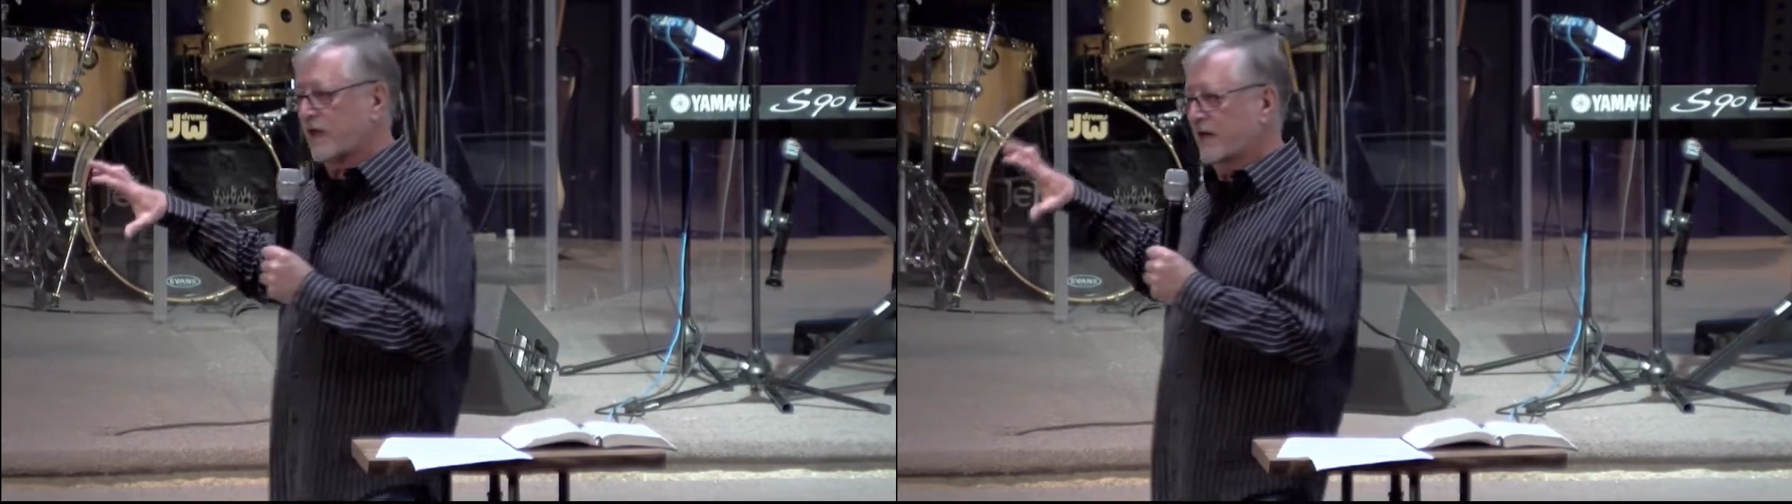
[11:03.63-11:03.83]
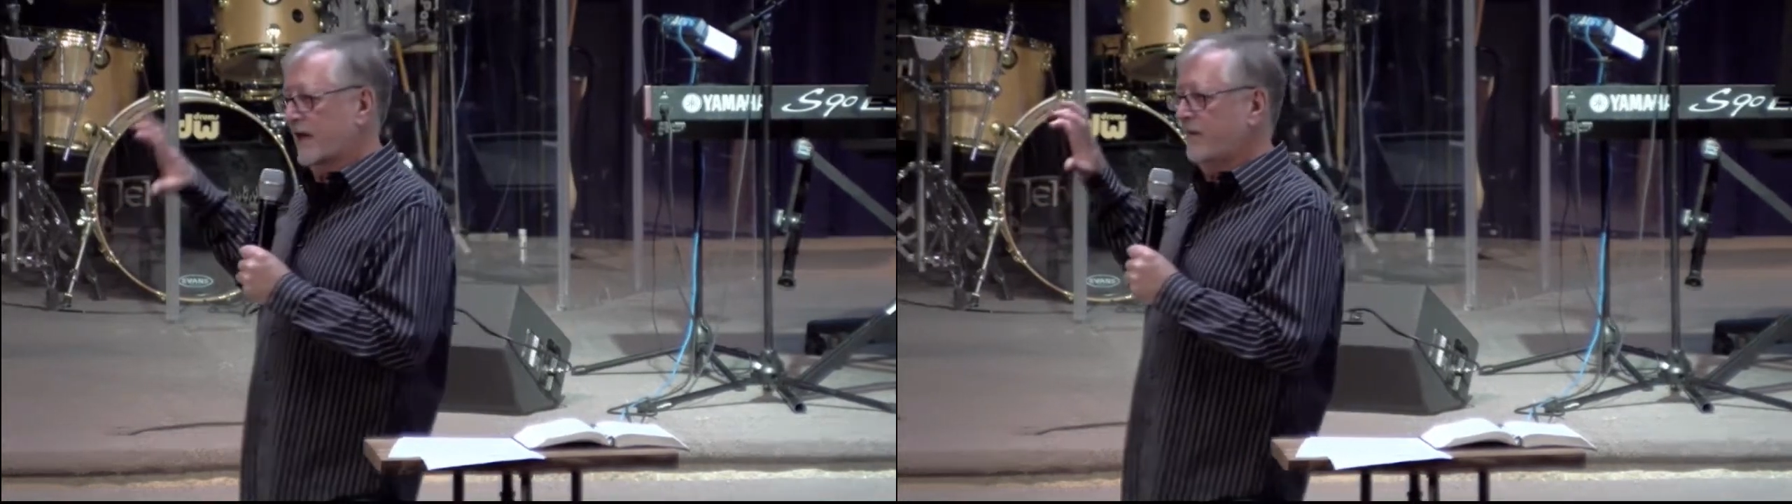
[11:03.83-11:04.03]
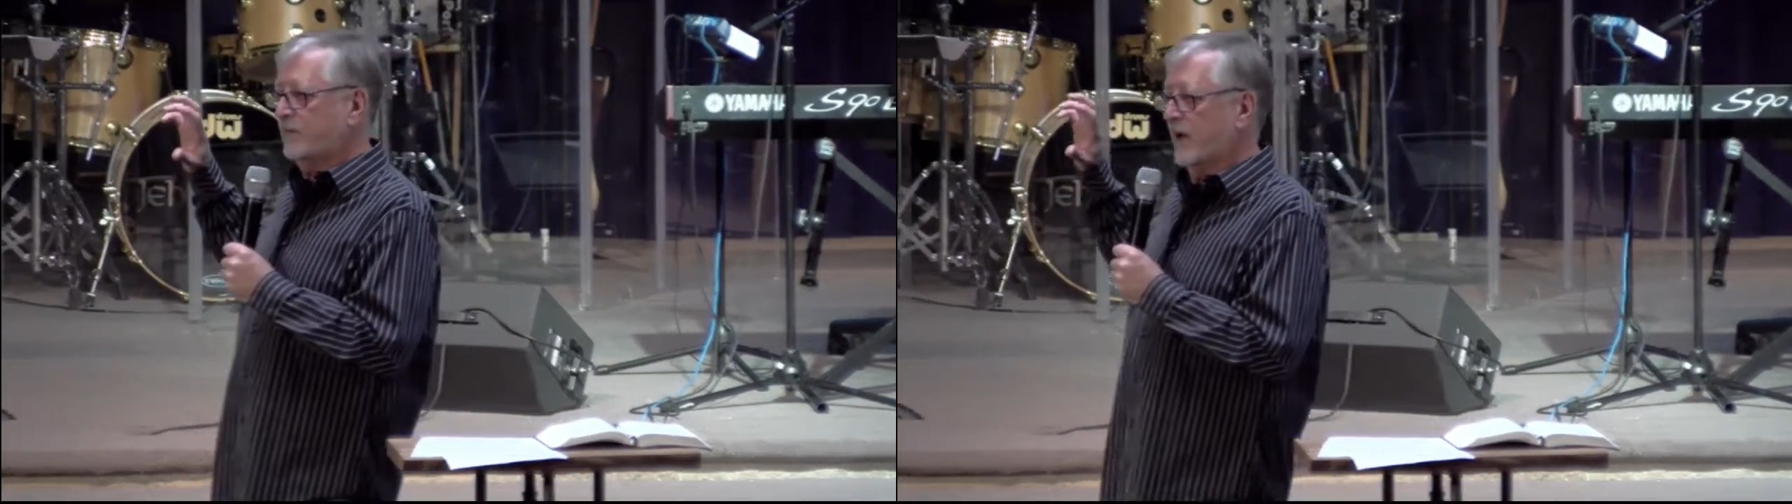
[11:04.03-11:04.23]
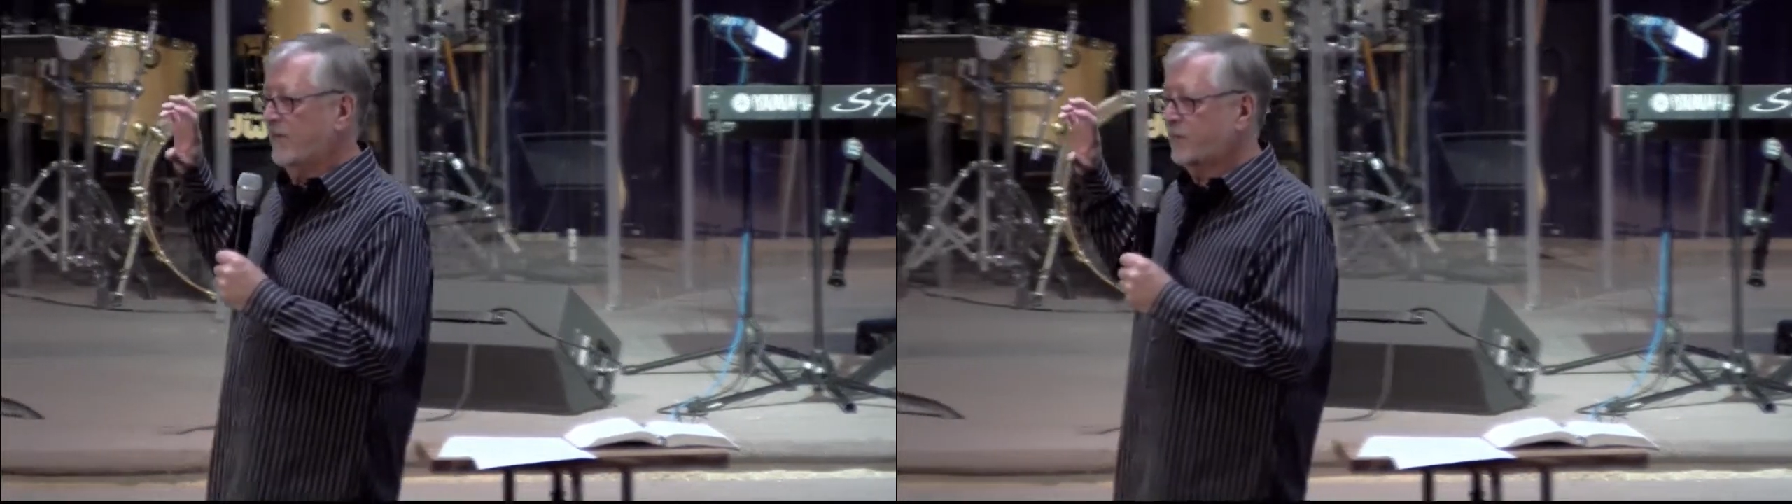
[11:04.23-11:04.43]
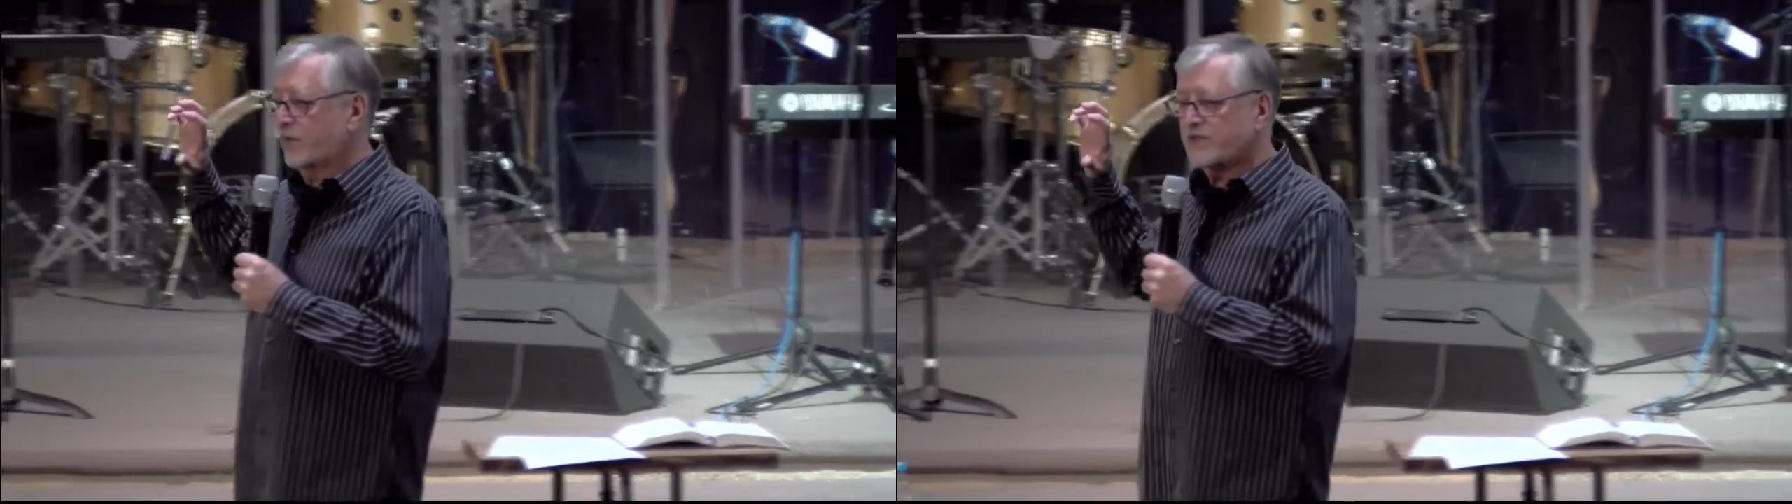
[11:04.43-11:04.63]
like
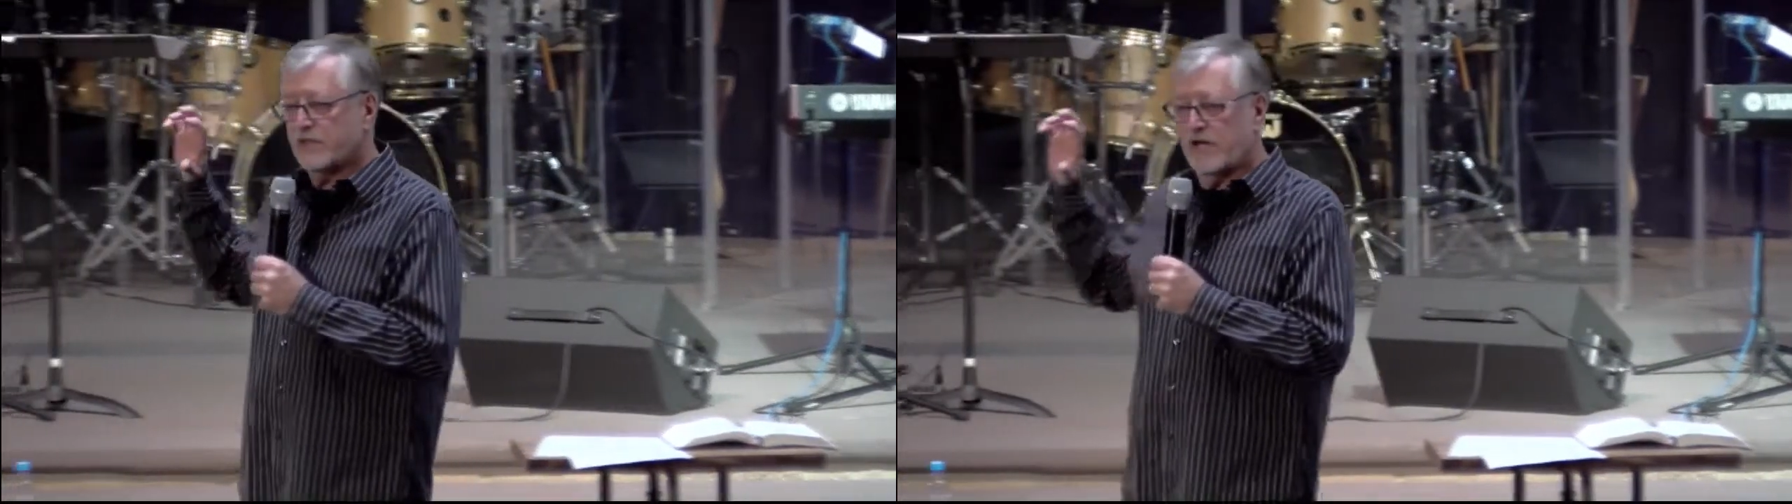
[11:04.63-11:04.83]
I've preached the